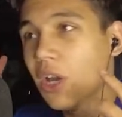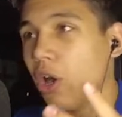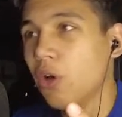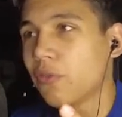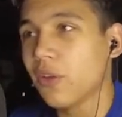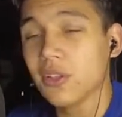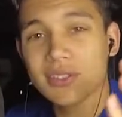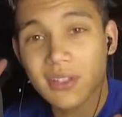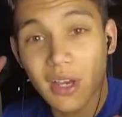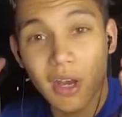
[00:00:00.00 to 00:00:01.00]

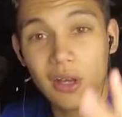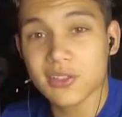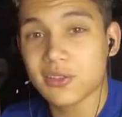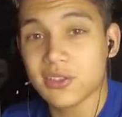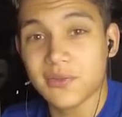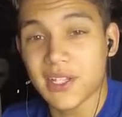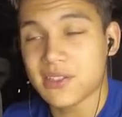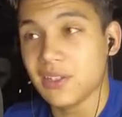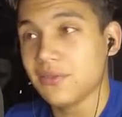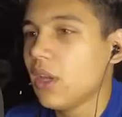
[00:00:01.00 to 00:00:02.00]
overalls, all sorts of that
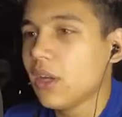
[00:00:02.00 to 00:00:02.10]
stuff.